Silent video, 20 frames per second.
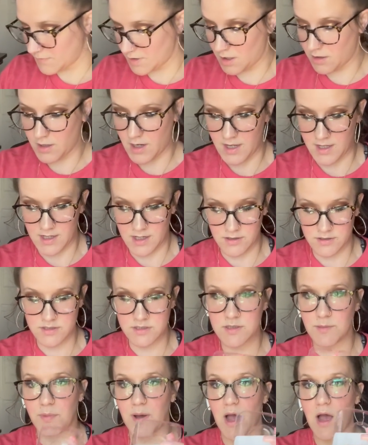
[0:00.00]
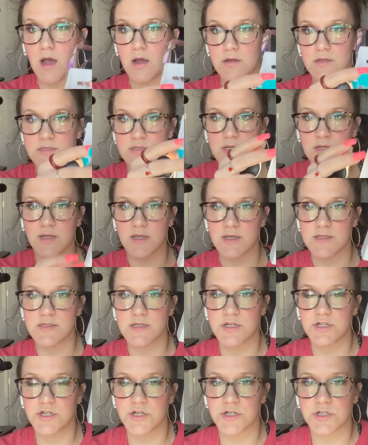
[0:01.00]
Okay, here's the box. I guess
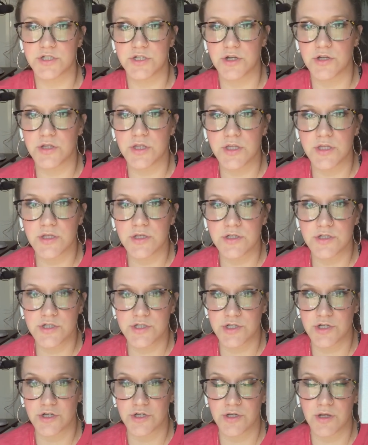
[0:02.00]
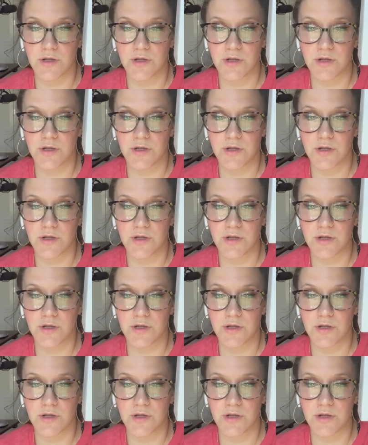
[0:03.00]
I should have showed you.